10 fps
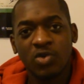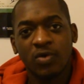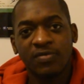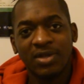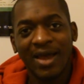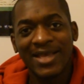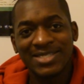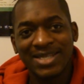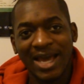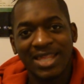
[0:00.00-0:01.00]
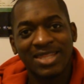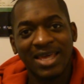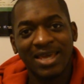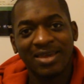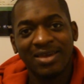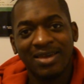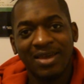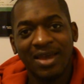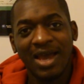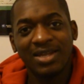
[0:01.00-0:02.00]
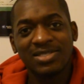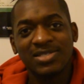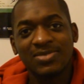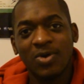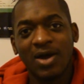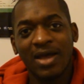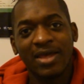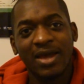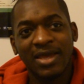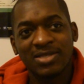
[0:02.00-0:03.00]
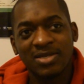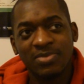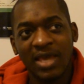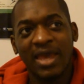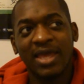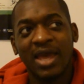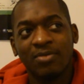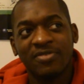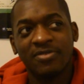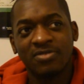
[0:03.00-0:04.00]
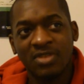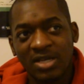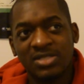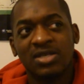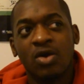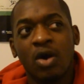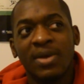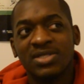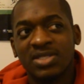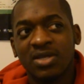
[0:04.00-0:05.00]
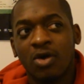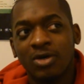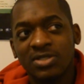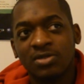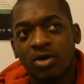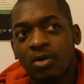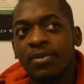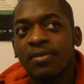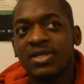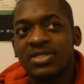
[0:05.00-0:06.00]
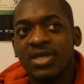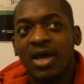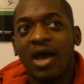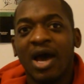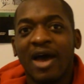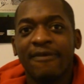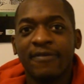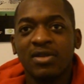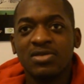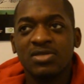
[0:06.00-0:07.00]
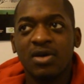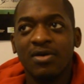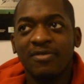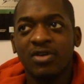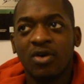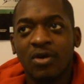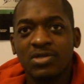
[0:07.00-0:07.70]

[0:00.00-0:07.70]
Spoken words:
the sort of nice guy thing. And this is what I guess I'm getting at with the thirsty comments and the constant compliments. I feel as though if you